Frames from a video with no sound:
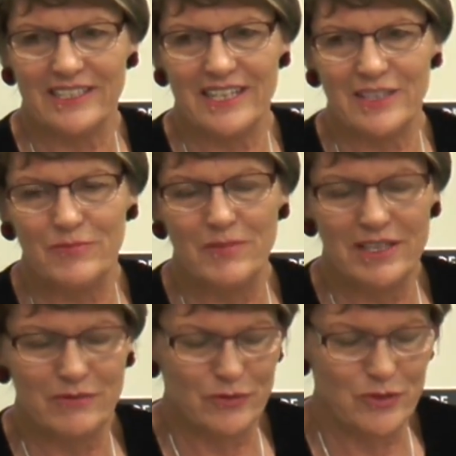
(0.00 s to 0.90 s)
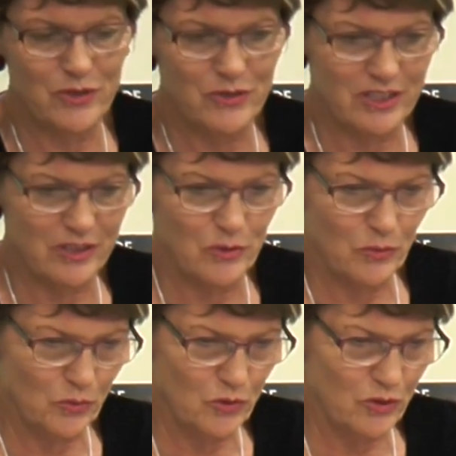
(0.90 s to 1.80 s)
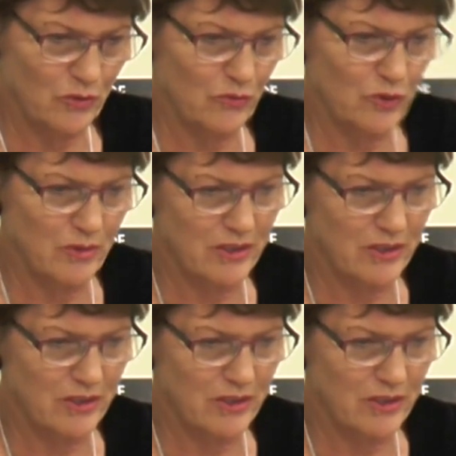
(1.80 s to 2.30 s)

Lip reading: had made for her a little war uniform,